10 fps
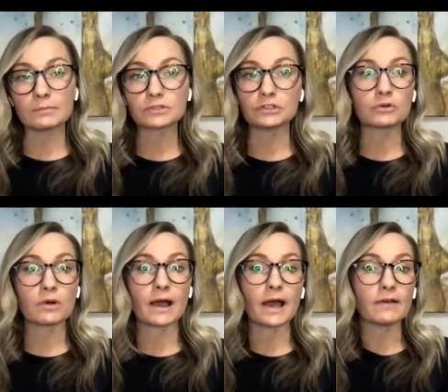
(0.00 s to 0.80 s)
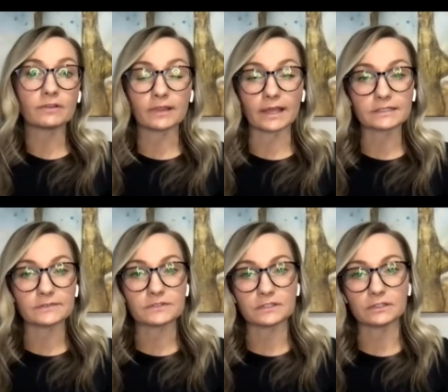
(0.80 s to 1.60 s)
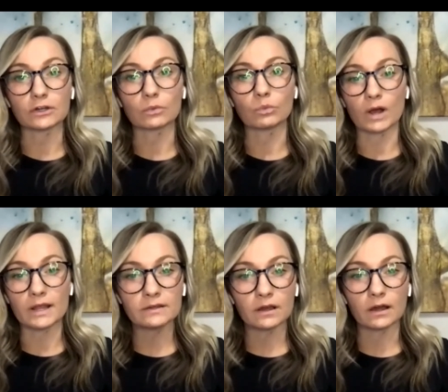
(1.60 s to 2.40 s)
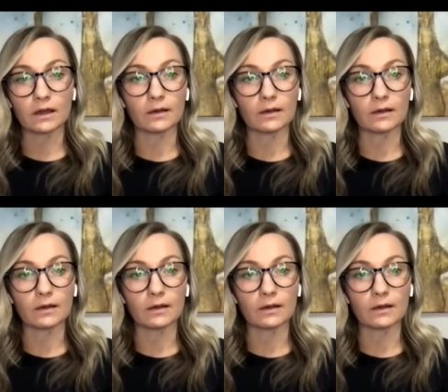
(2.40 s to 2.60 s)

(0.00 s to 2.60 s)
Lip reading: So you don't have electives in year 1.